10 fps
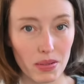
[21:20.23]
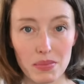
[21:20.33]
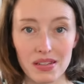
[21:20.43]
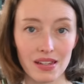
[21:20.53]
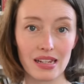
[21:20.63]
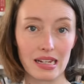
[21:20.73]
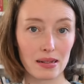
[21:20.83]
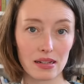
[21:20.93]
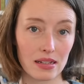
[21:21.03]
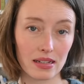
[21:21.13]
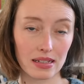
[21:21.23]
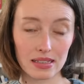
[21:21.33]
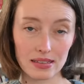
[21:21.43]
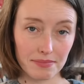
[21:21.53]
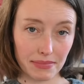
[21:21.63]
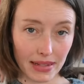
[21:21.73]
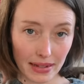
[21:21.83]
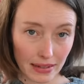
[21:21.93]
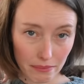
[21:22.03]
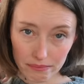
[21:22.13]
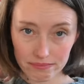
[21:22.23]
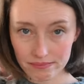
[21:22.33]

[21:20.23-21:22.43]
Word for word: maybe a little knitting